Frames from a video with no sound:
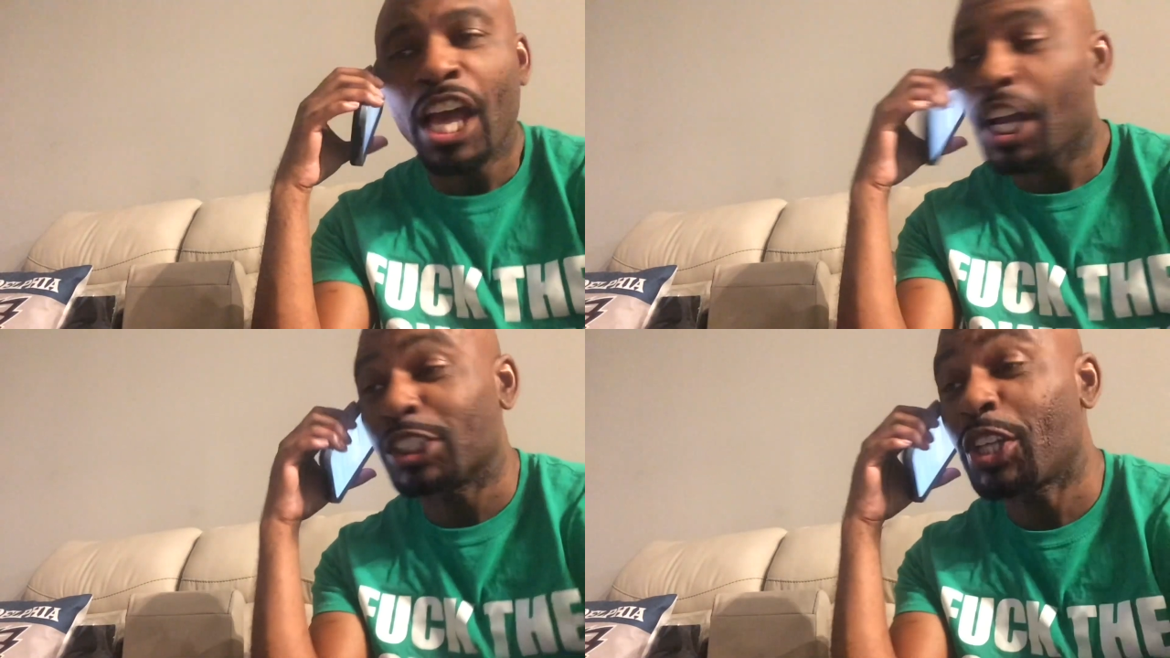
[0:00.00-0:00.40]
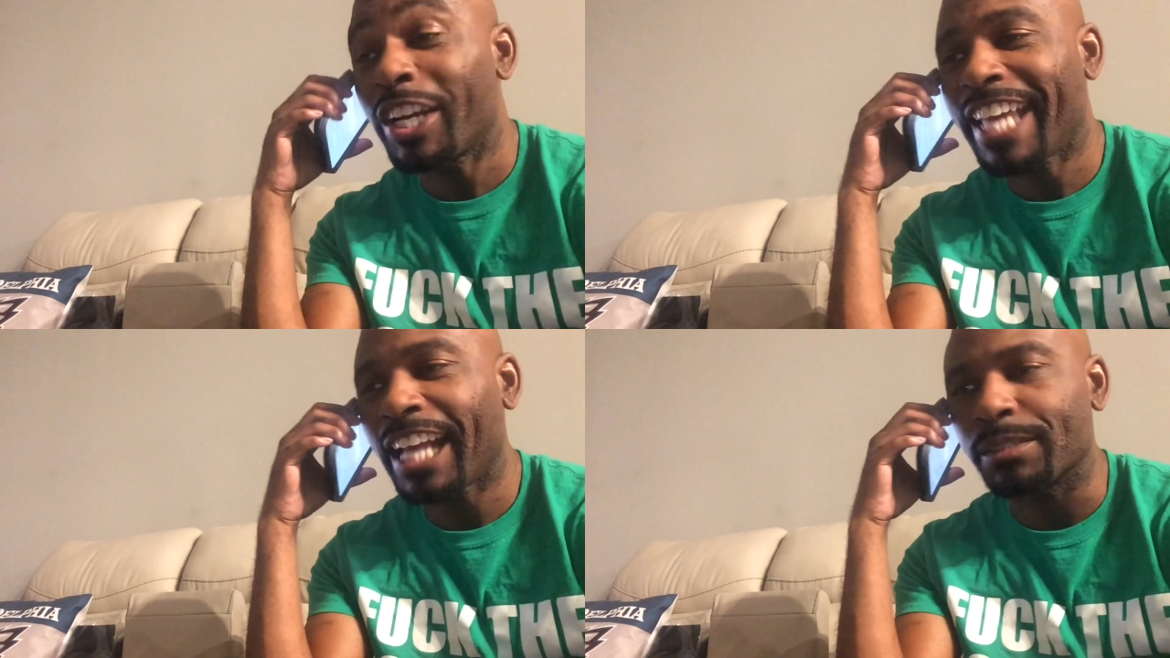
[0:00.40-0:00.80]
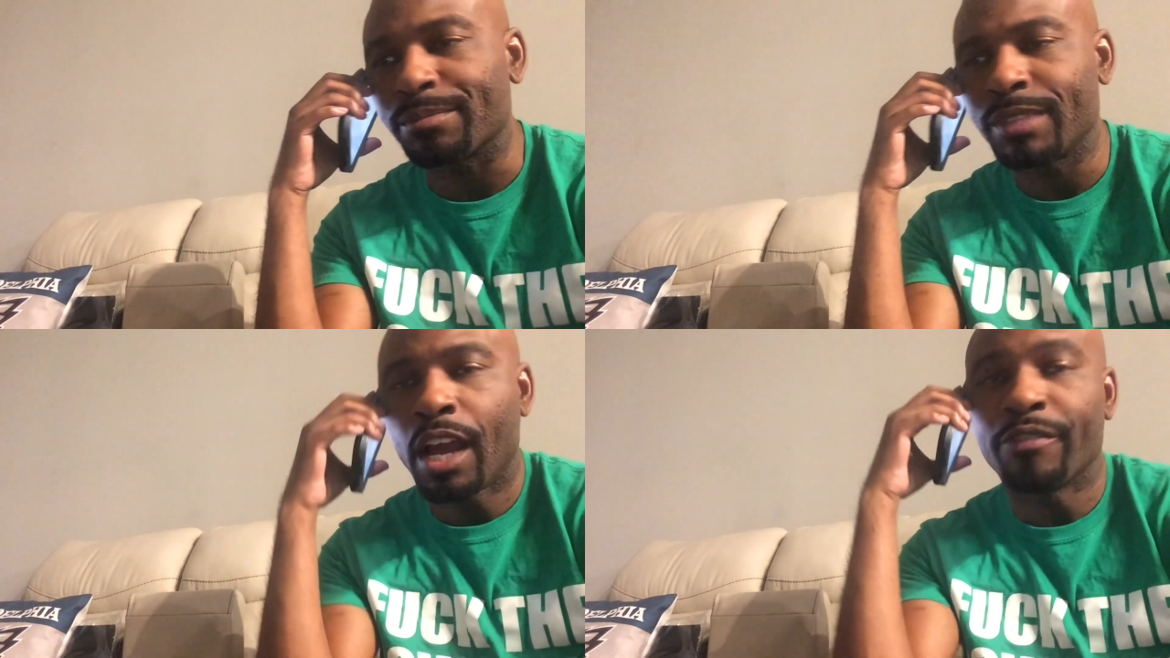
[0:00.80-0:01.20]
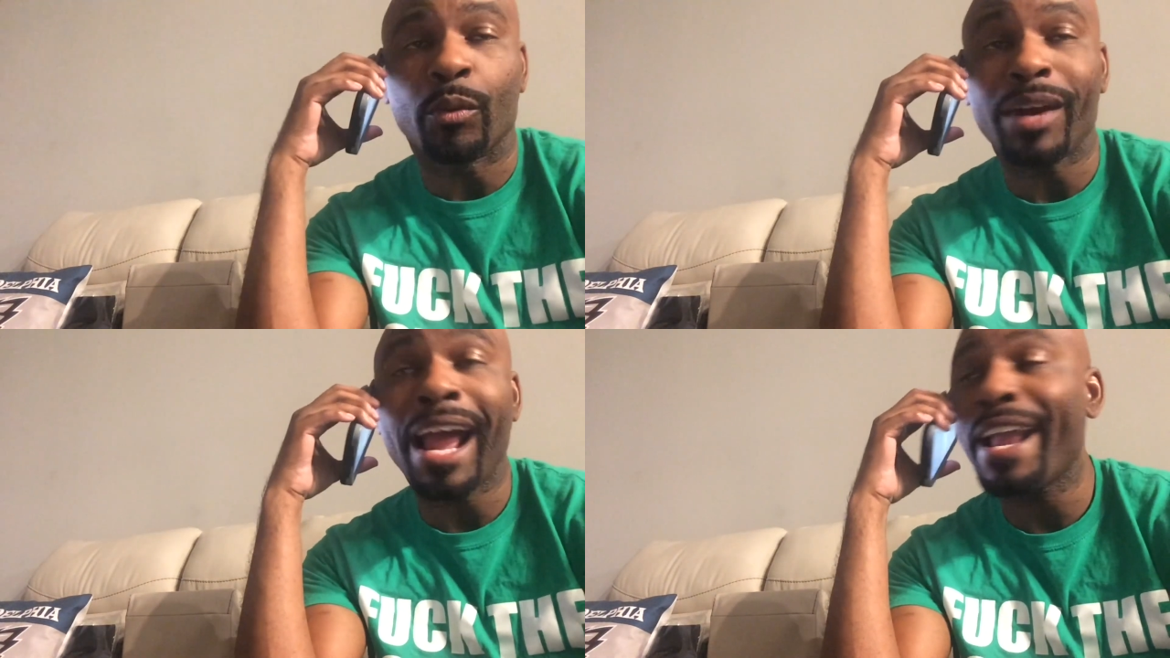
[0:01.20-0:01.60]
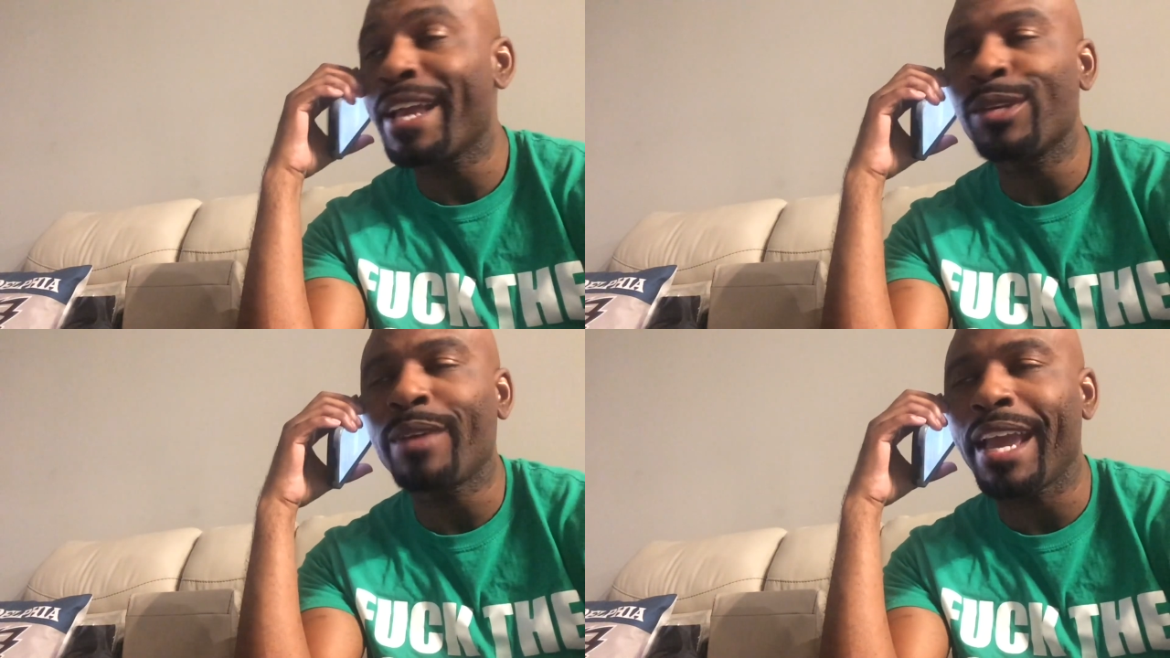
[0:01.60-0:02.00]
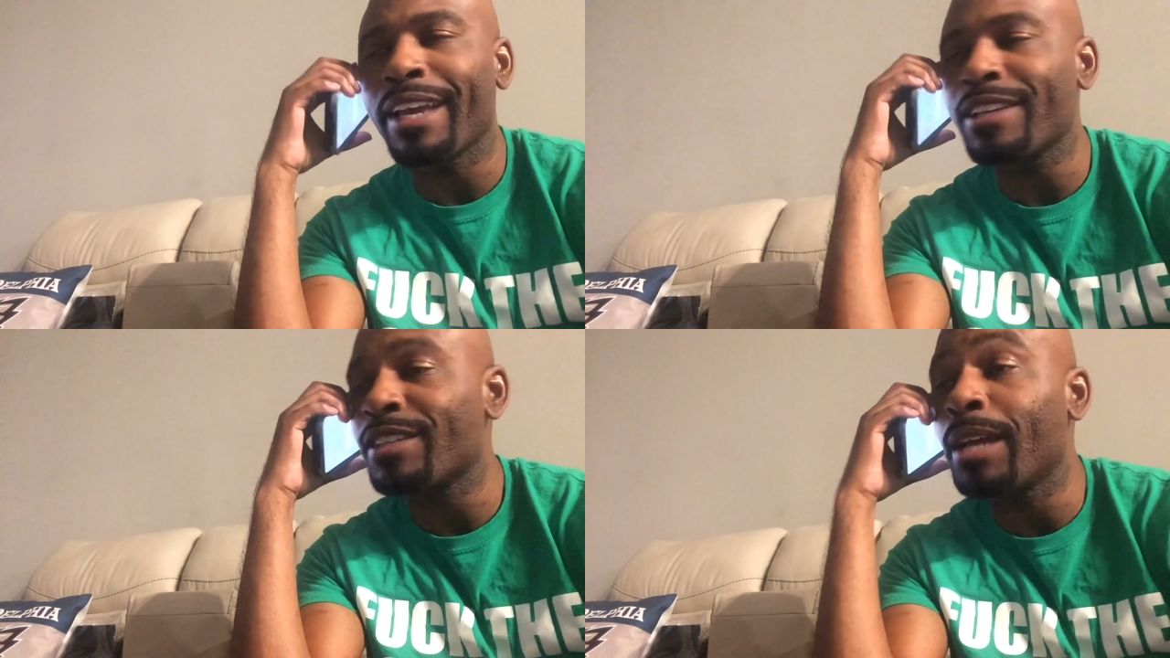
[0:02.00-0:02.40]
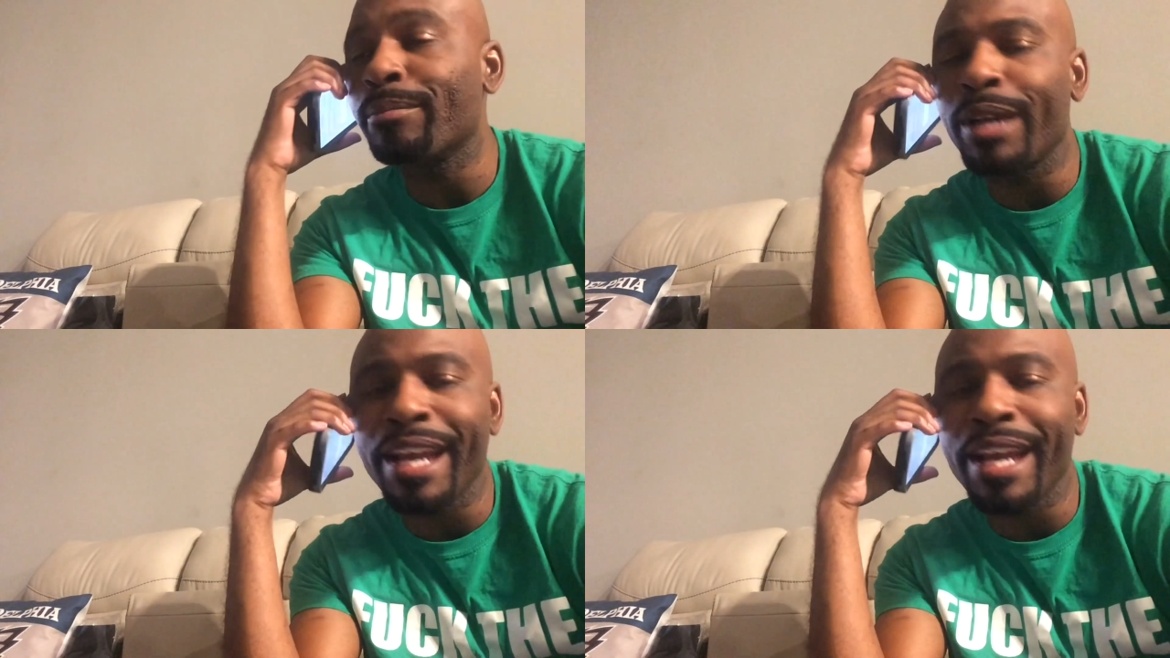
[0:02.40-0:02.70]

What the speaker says: because you couldn't catch him. From what I hear, you can't catch nothing but